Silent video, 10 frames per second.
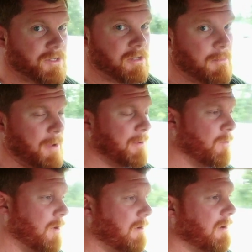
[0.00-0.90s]
So you might
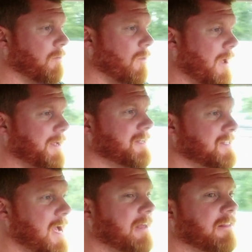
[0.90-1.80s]
be wondering, what
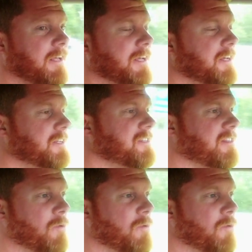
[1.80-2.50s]
exactly is